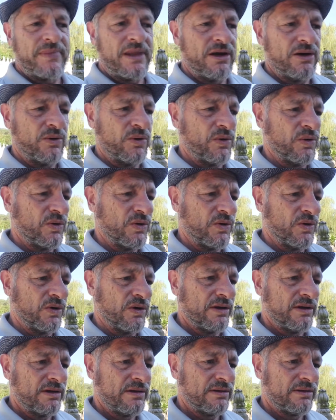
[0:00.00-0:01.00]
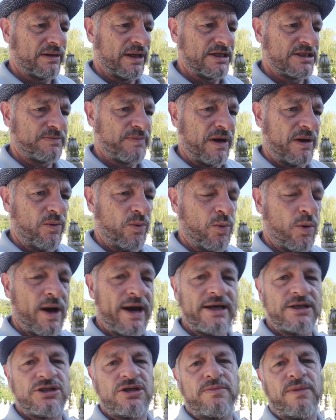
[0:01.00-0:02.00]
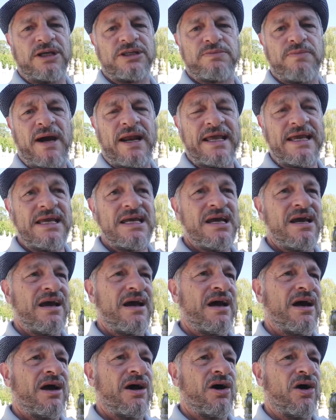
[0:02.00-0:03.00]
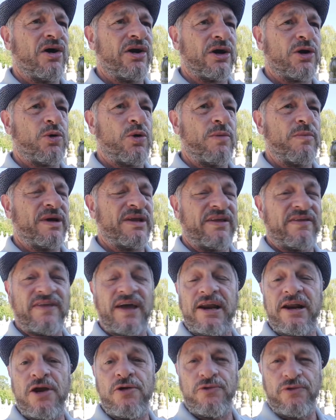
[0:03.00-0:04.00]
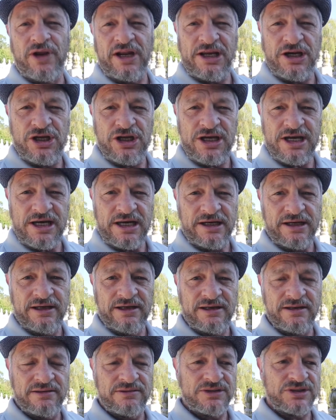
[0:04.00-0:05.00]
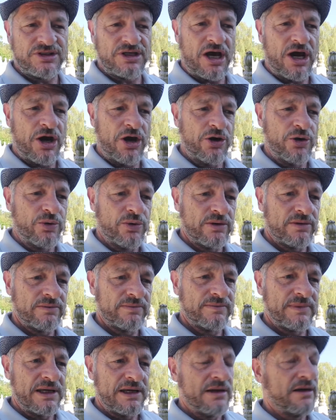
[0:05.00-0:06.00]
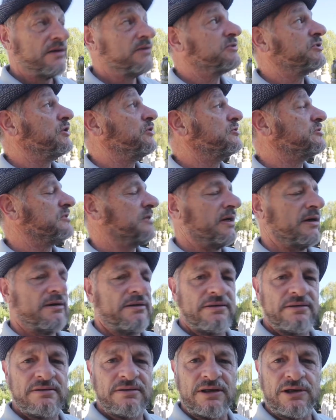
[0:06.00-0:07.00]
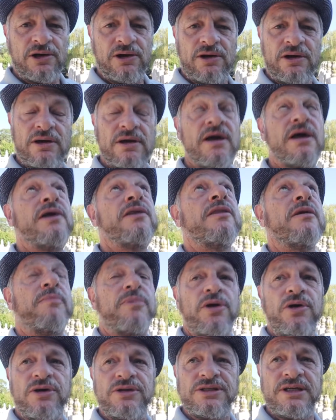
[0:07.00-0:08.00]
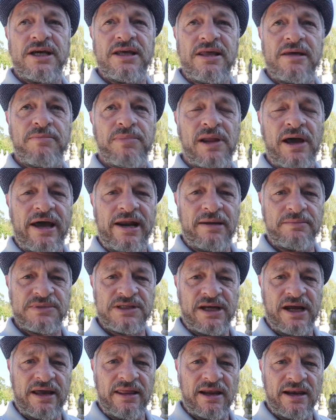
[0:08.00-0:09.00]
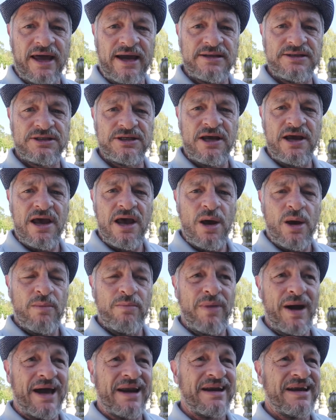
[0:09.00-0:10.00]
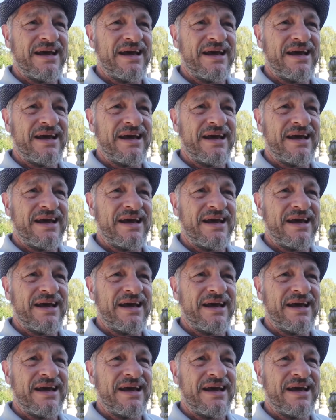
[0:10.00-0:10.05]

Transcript: or they spend way too much money on equipment that they don't really need. So excuse the birds here, they're playing up today, the lads. But